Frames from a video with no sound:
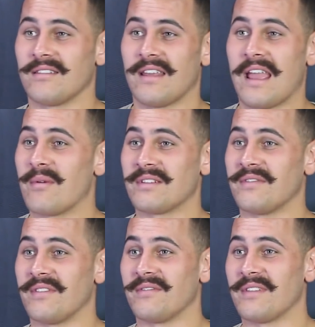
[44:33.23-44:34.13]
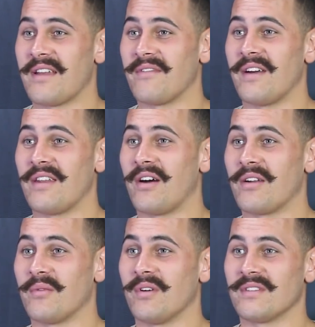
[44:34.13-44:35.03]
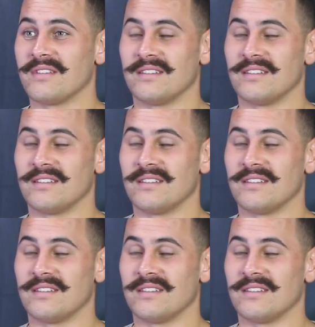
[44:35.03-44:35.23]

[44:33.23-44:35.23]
how much of a fun night it was.